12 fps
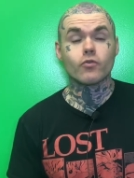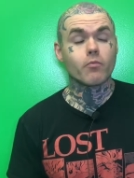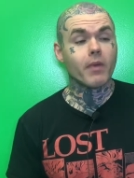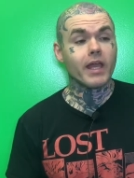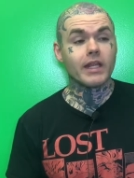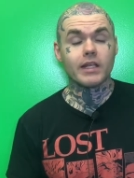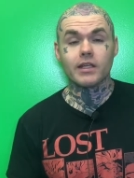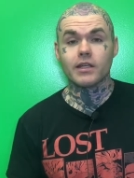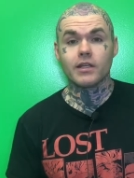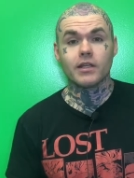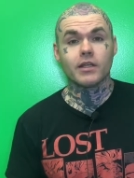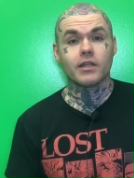made it,
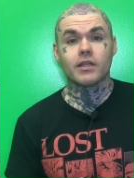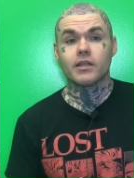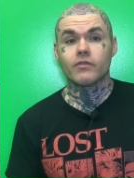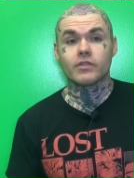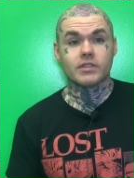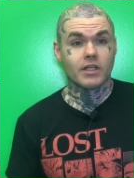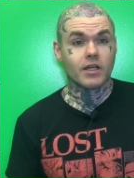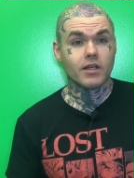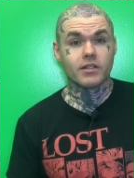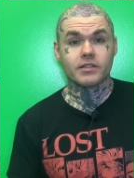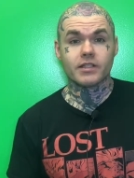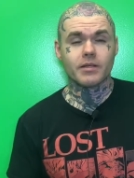if it's a
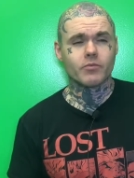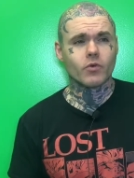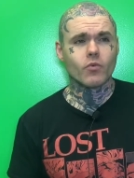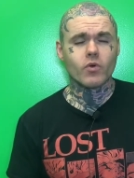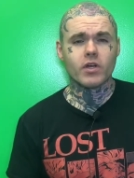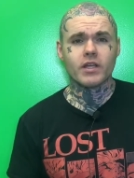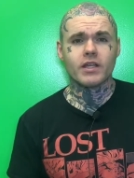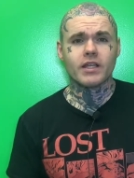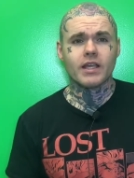concept or what.